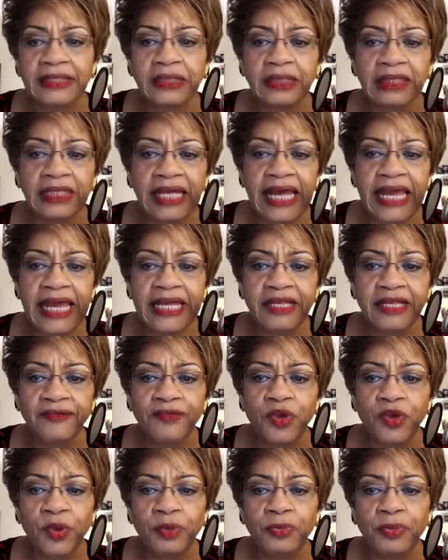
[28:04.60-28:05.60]
Lane if
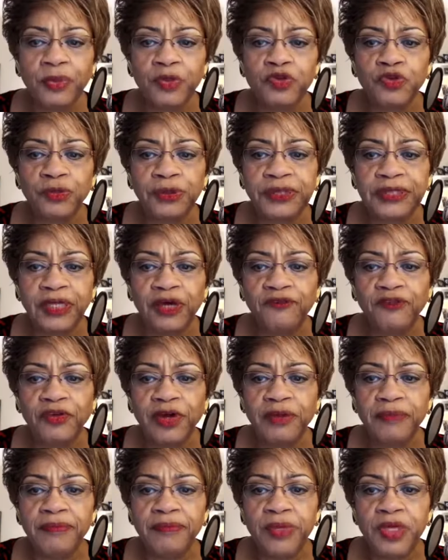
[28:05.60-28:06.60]
you would put yourself
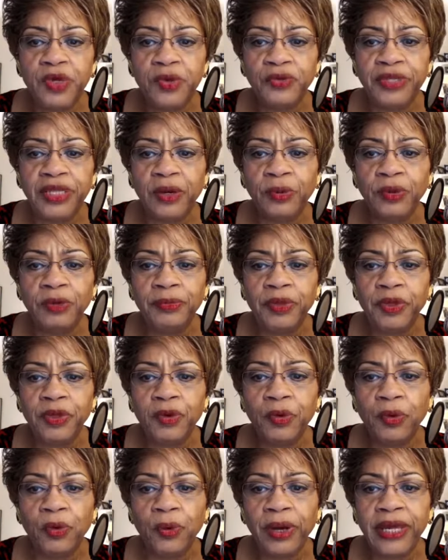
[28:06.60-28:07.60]
on mute. That would be
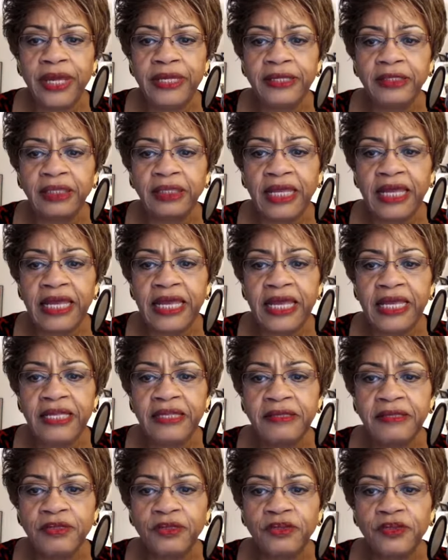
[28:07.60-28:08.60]
great,
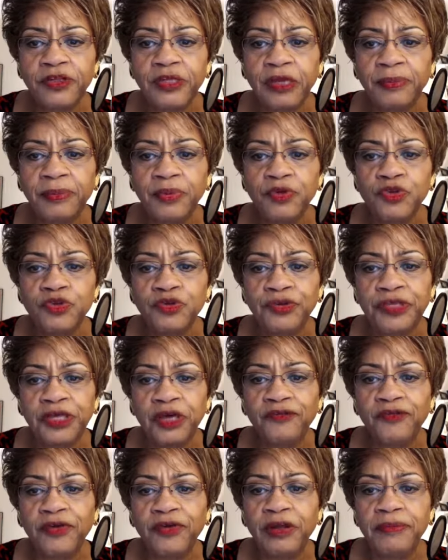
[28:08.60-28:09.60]
Lane. Just uh, put
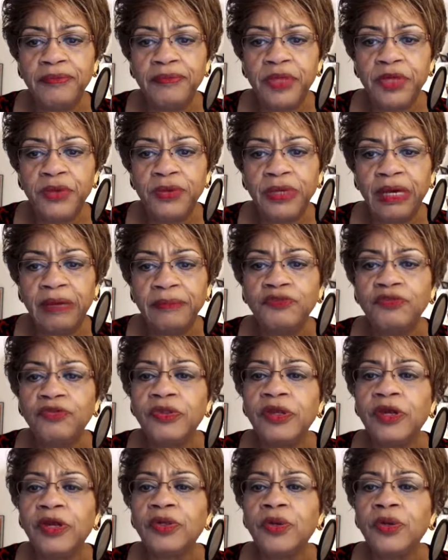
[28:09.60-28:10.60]
yourself on mute. I'm
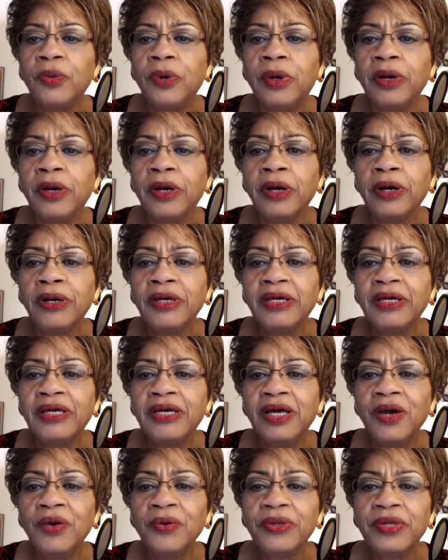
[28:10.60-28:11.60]
there. You are
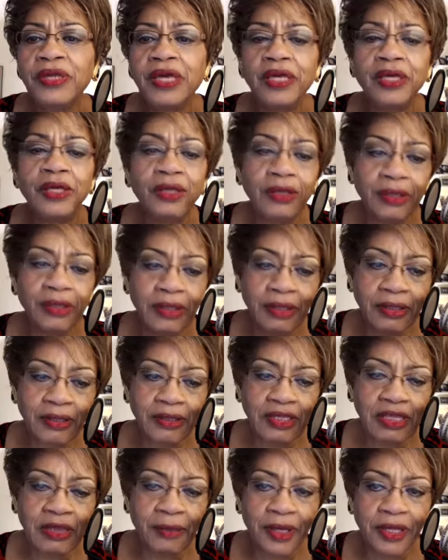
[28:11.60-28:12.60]
okay,
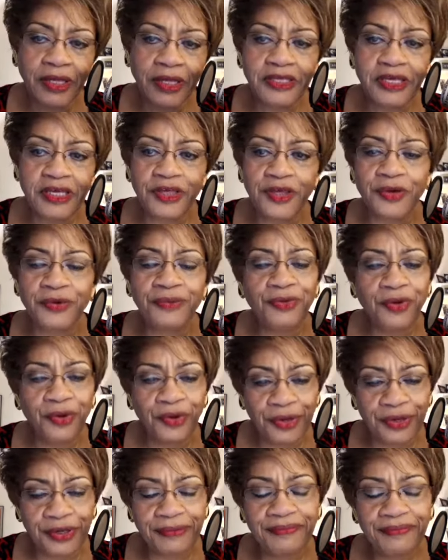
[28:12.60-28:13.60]
Simma, continue. You're
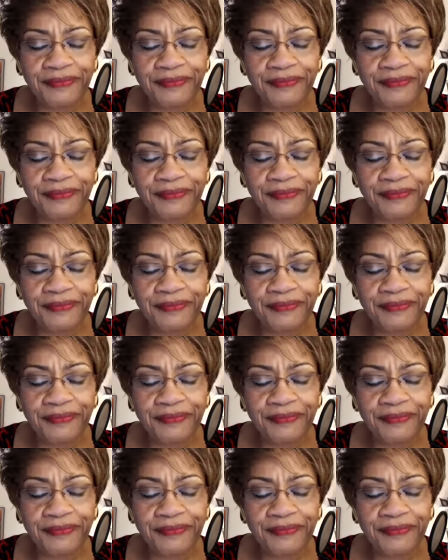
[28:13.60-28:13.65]
good.